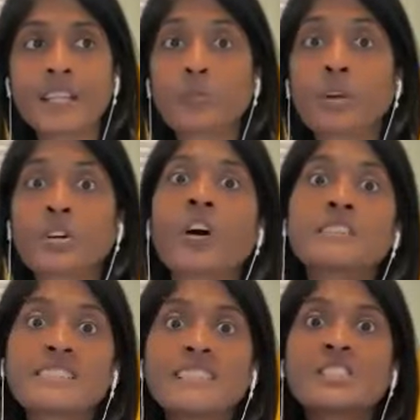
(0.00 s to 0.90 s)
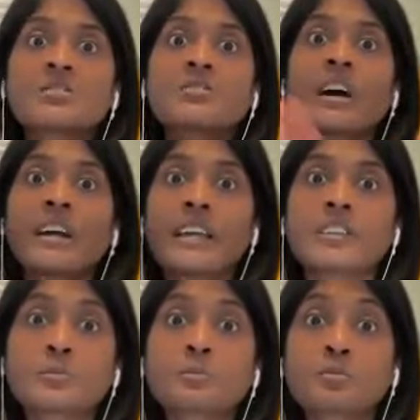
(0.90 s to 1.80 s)
we're constantly
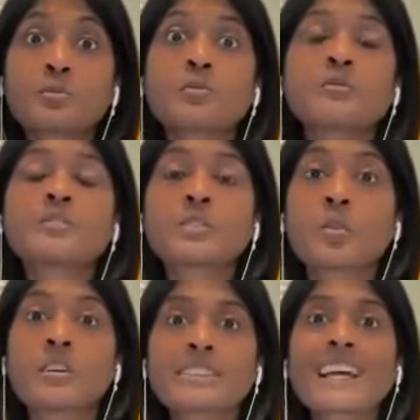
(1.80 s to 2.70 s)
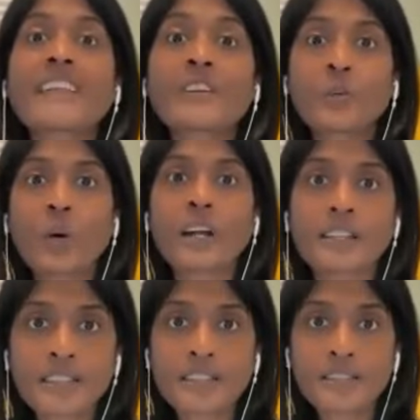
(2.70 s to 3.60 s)
trying to prove to the world
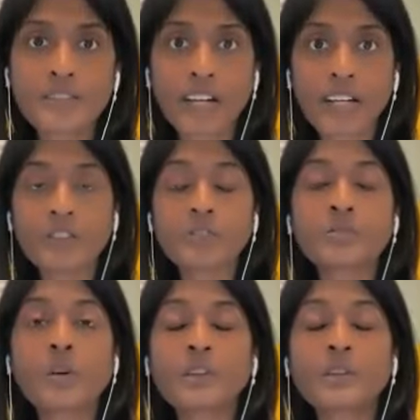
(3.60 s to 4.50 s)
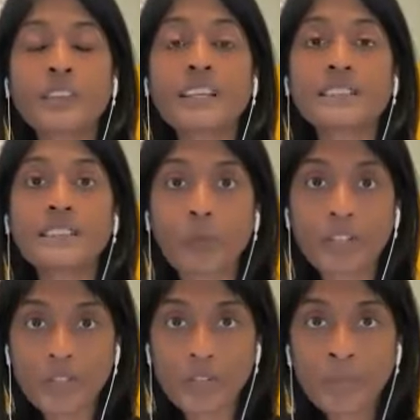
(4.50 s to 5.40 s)
otherwise, right? Through all the things that we
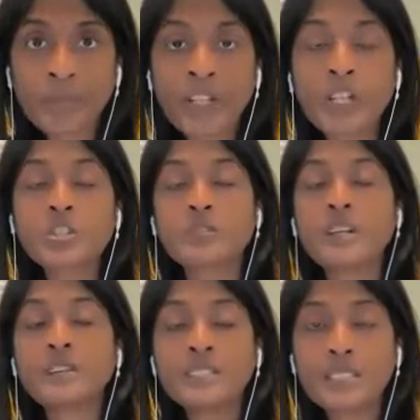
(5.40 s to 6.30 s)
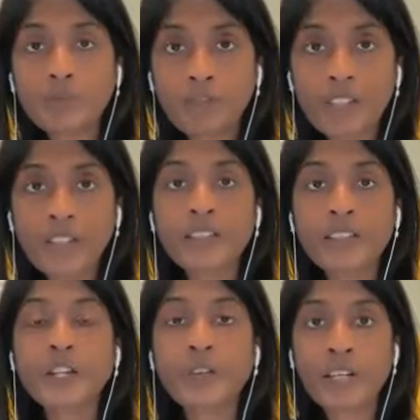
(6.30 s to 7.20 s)
do. So if you have a deep fear
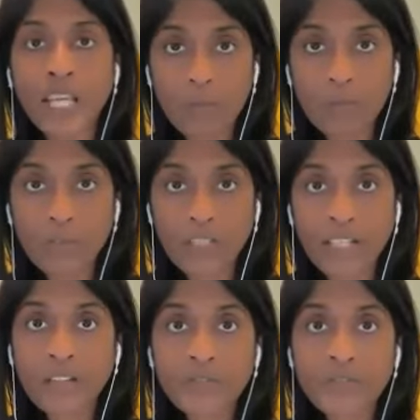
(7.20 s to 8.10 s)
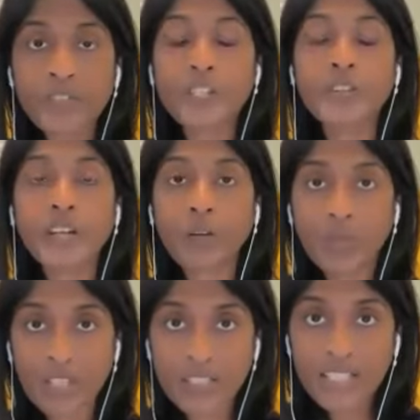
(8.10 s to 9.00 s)
that you're not capable enough, that you don't have
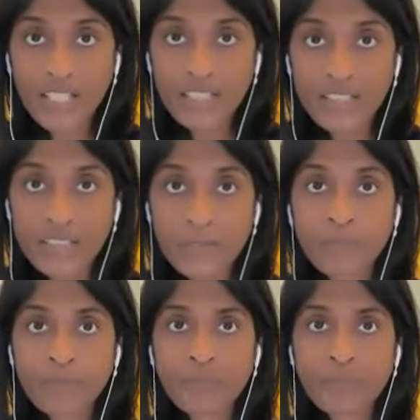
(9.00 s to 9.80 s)
what it takes,